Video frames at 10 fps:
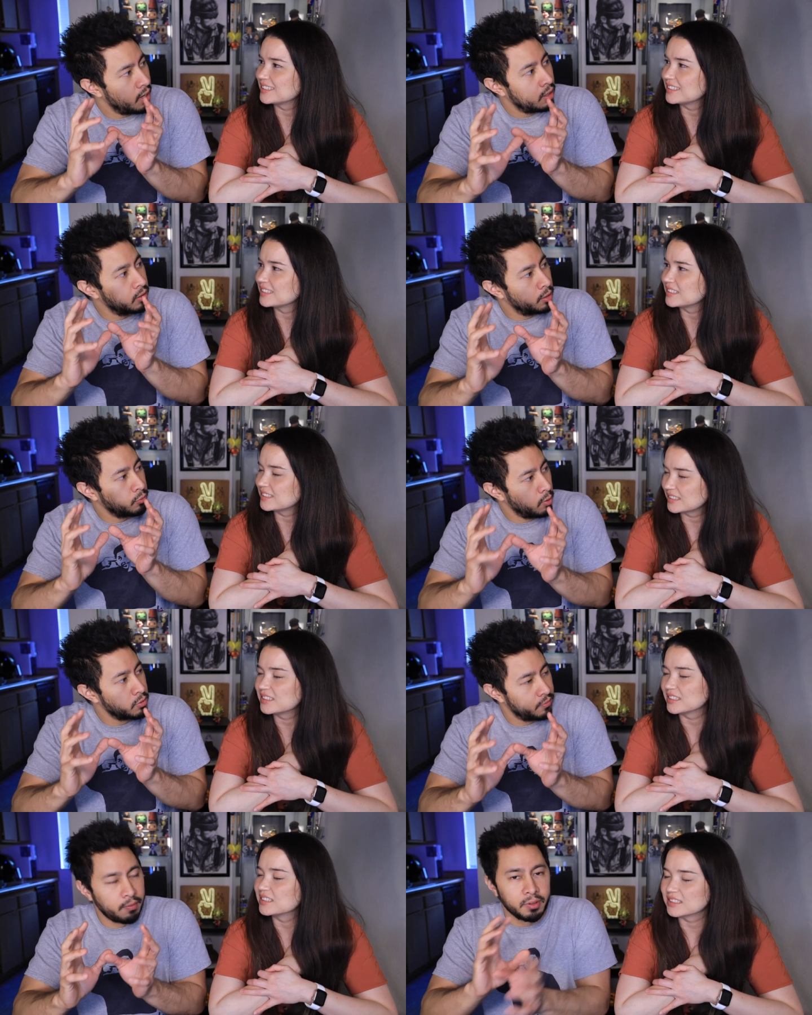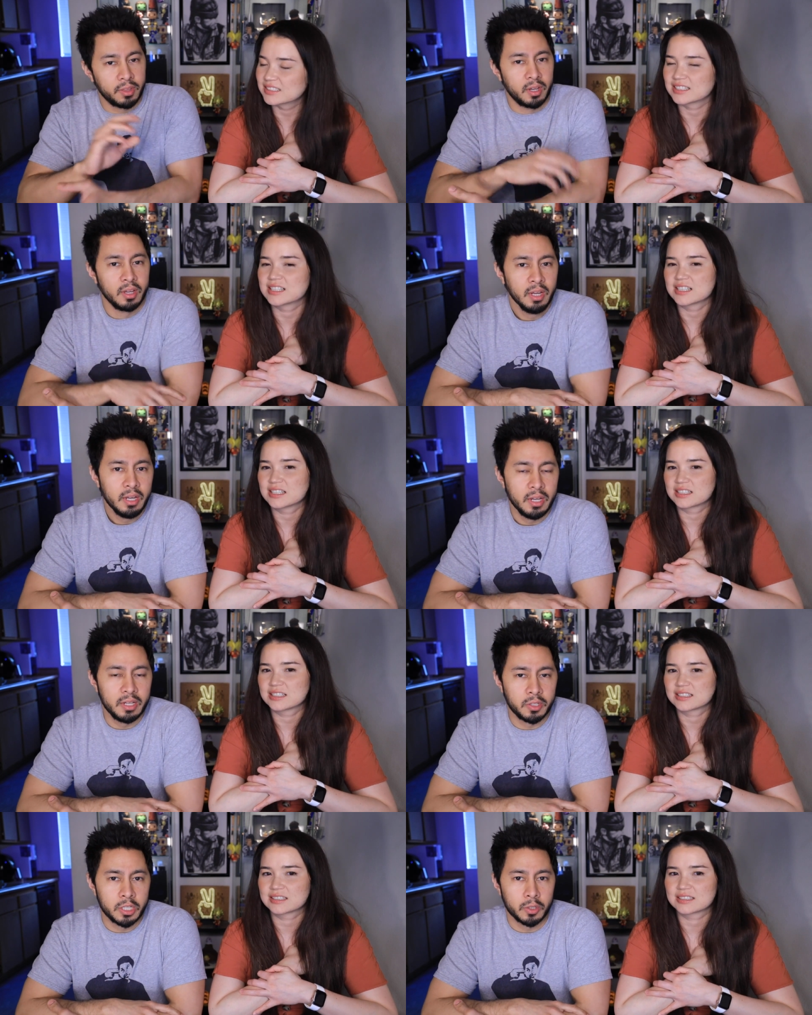Speaker 1: there in the throes of everything
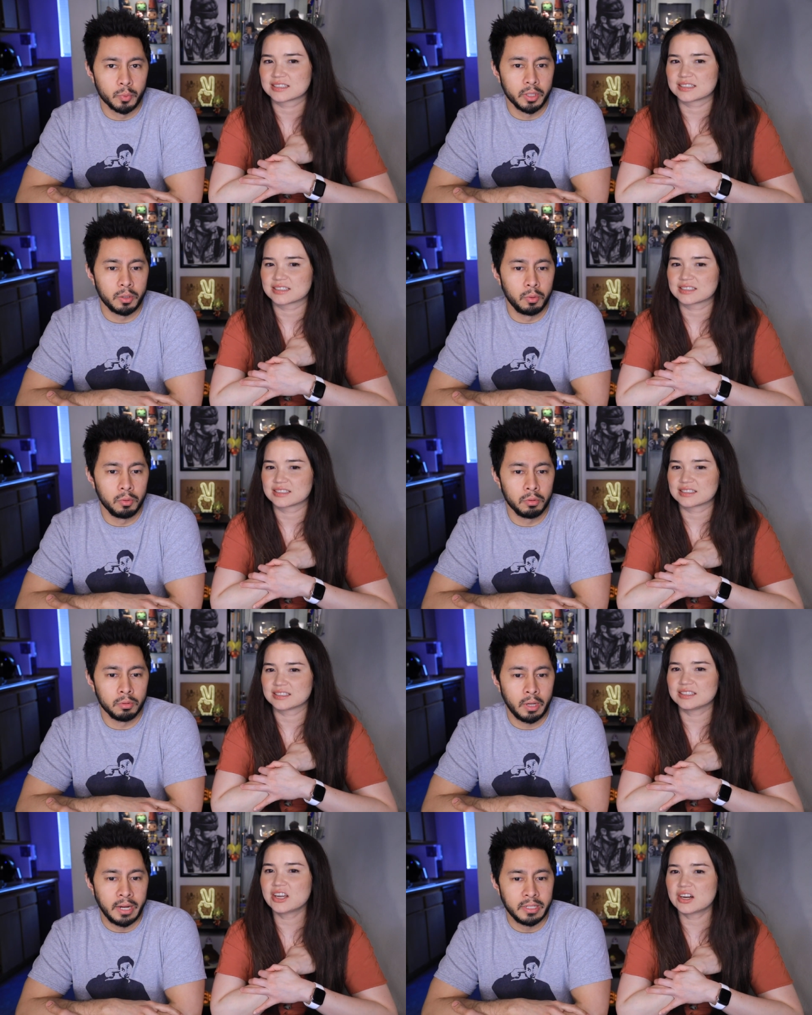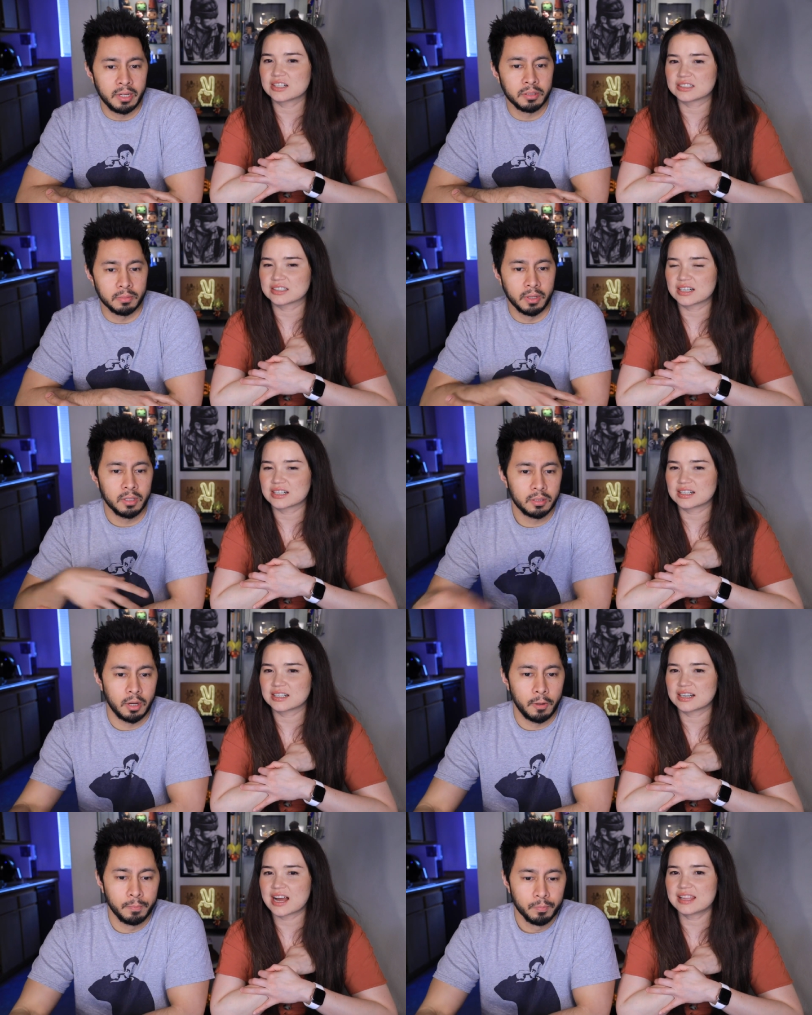is is a really cool no, idea to me.
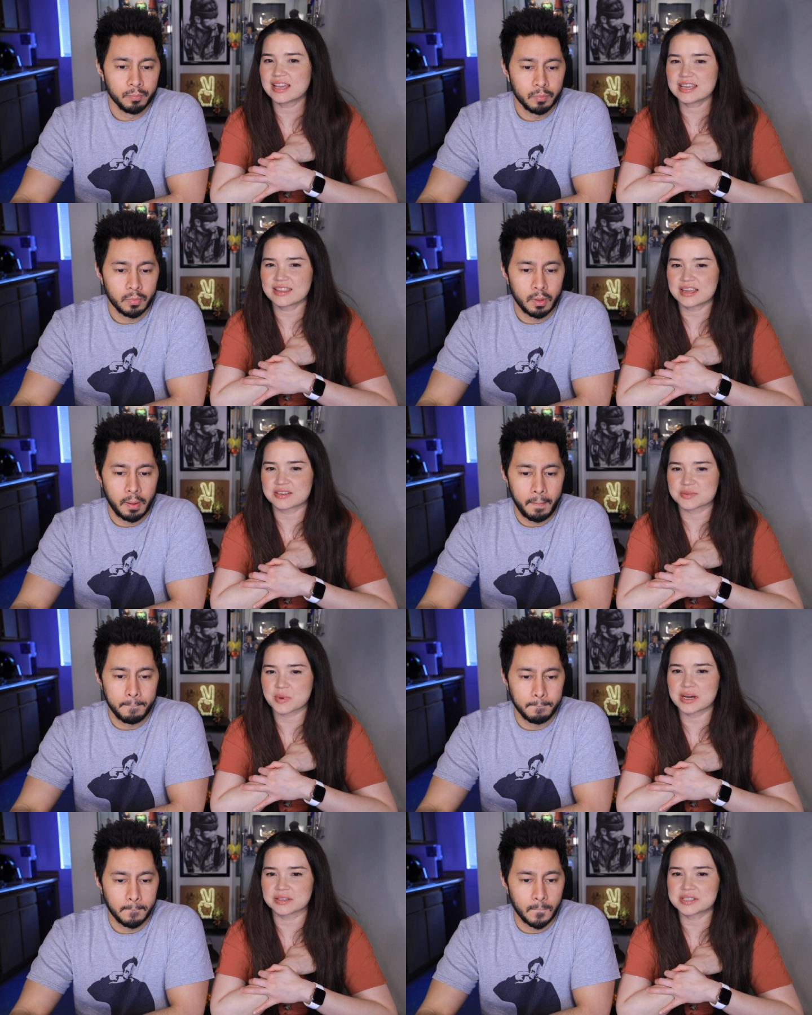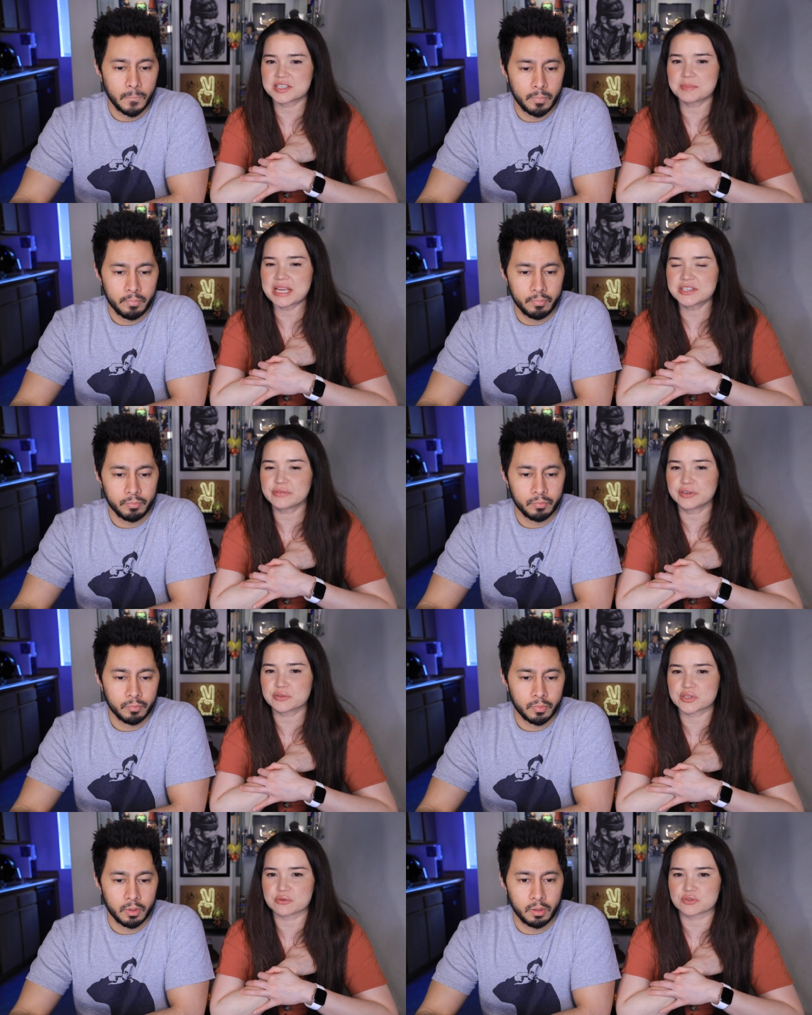So I
Speaker 2: like that as well. It just makes you feel
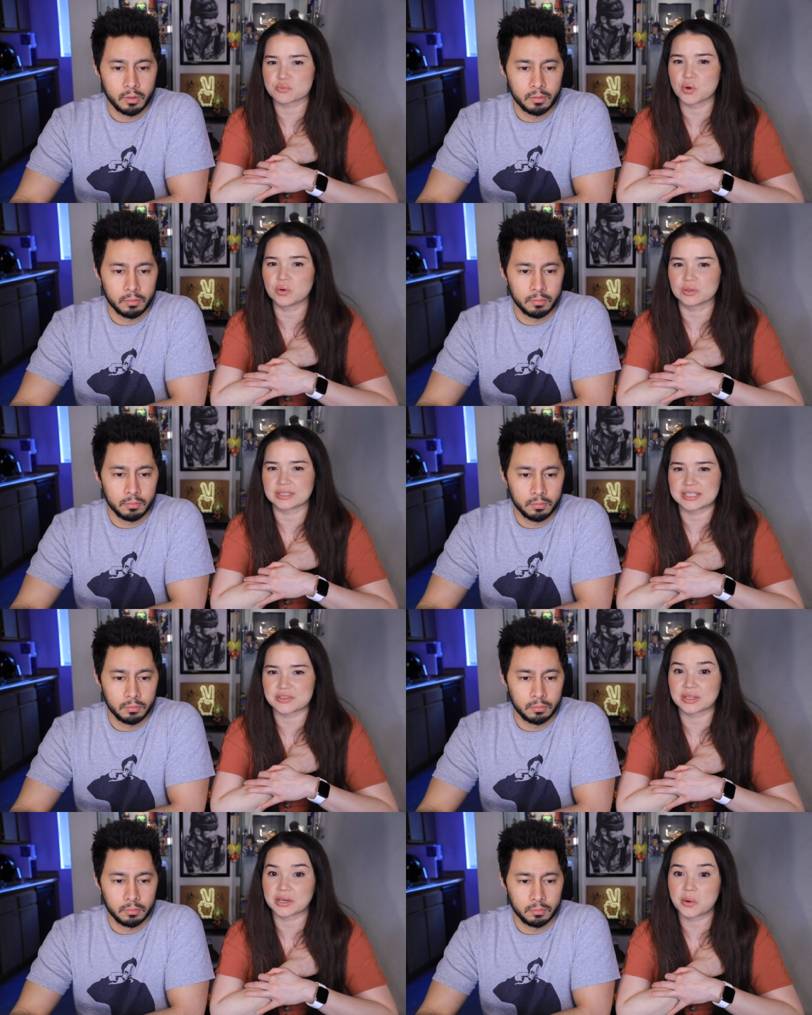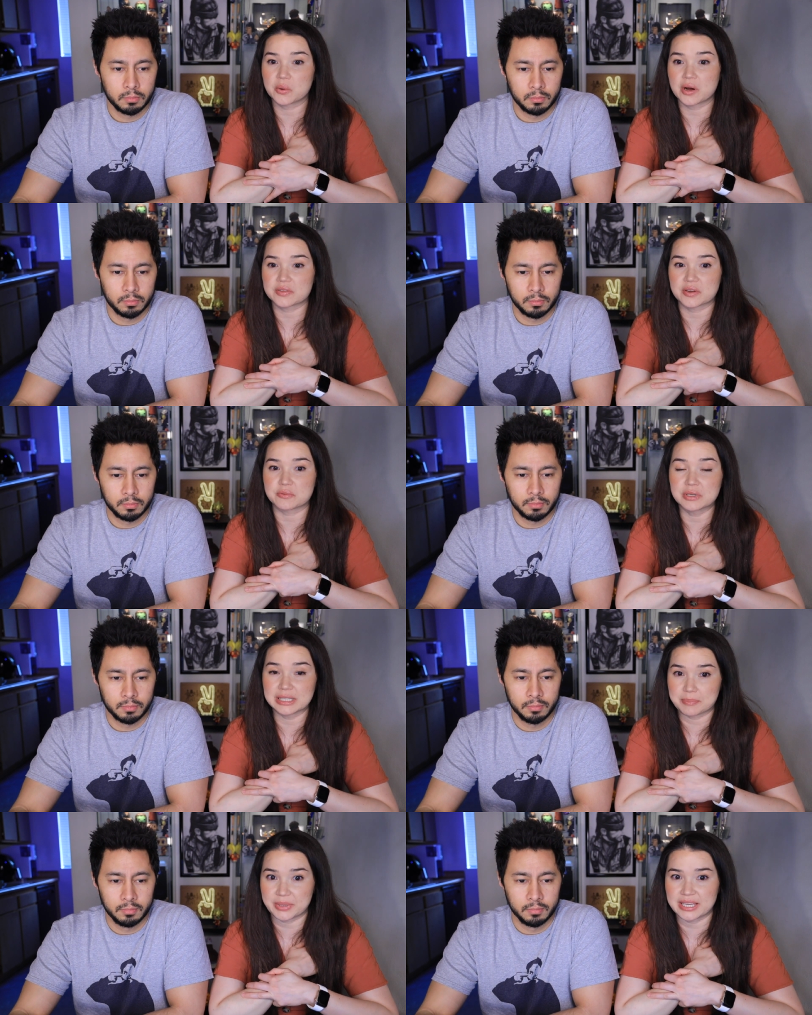so small and you're like, "Oh god, they're
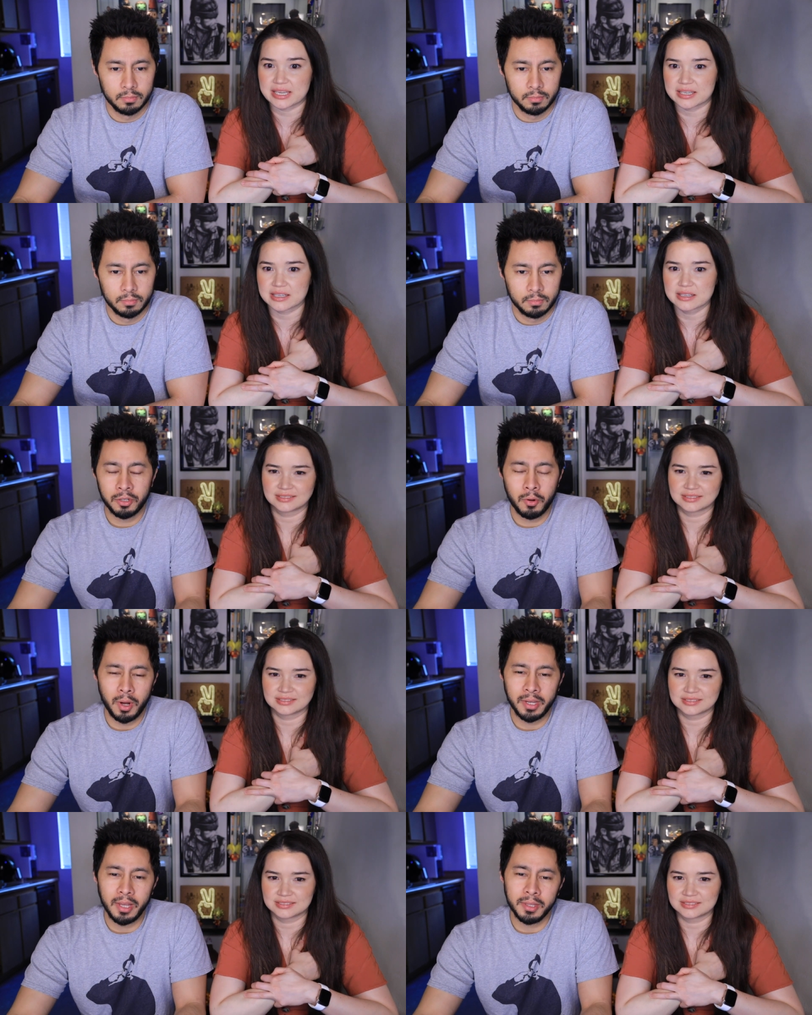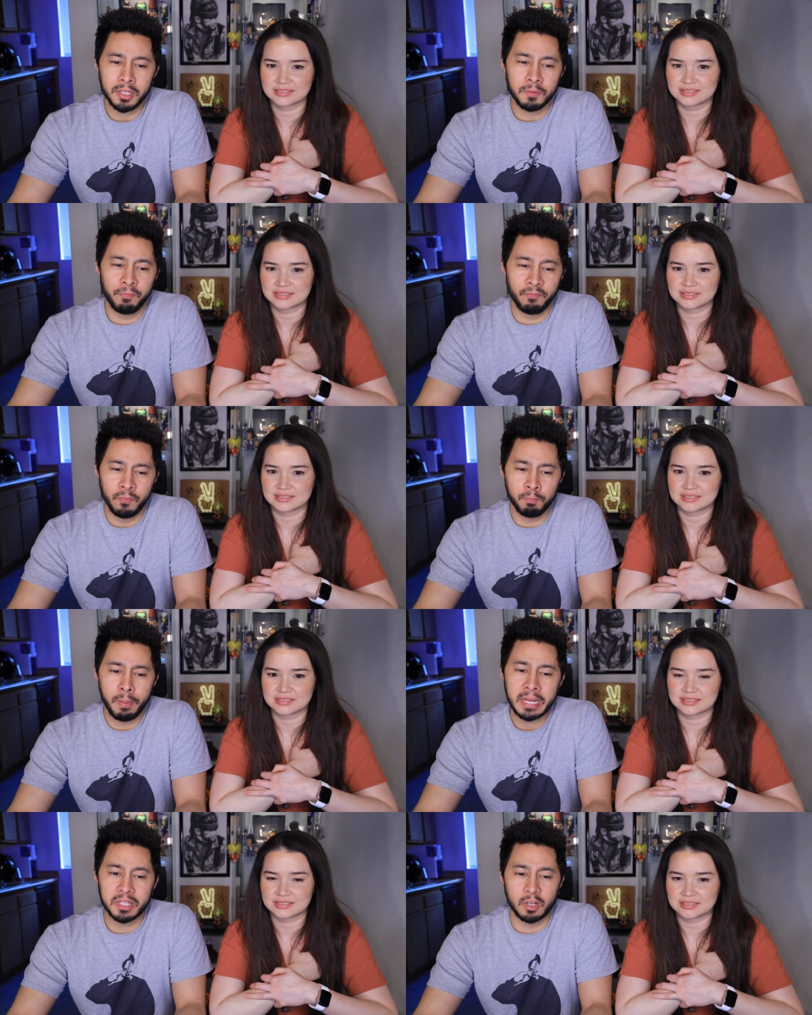really big."
Speaker 1: So I, this begs